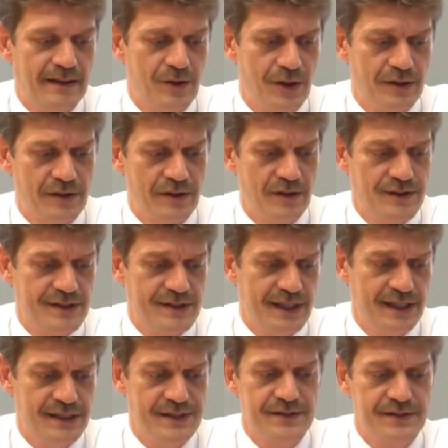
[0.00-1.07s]
third law
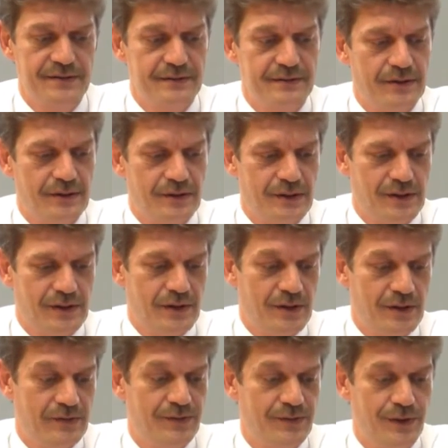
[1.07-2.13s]
states
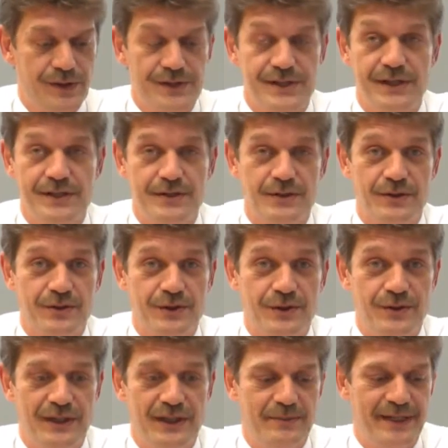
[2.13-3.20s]
all forces
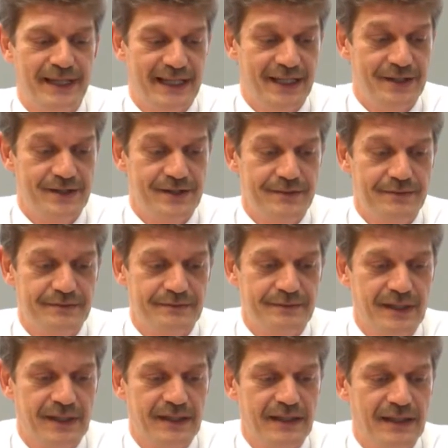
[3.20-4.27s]
occur in pairs
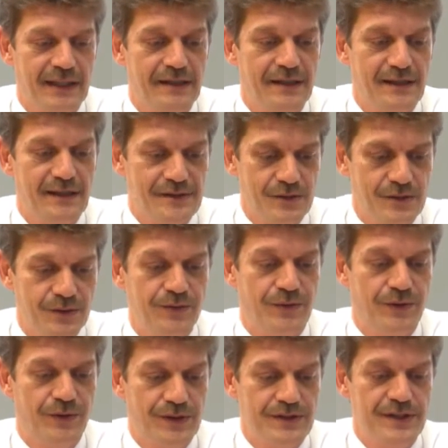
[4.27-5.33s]
and these two
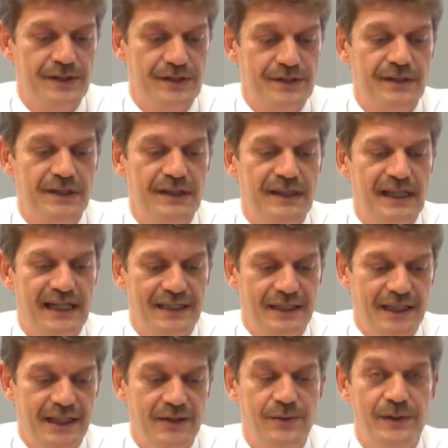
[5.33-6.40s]
forces are
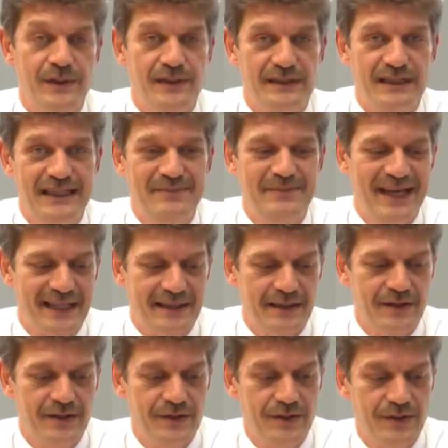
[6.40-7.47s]
equal in
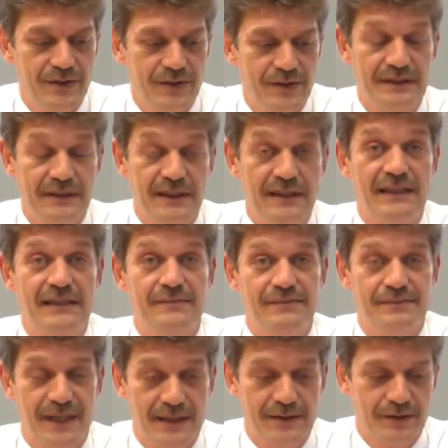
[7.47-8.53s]
magnitude
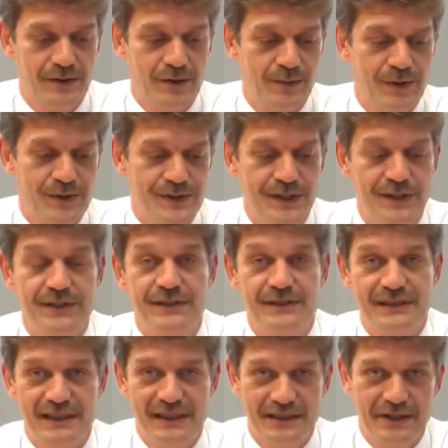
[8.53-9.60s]
but opposite
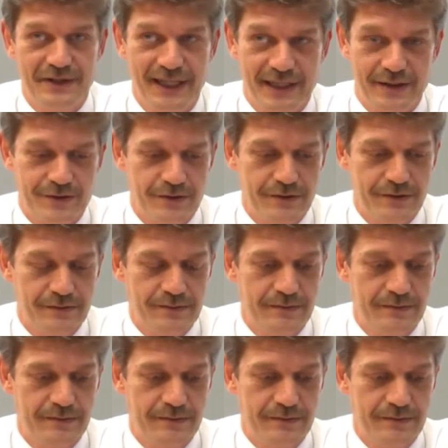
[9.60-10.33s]
in direction.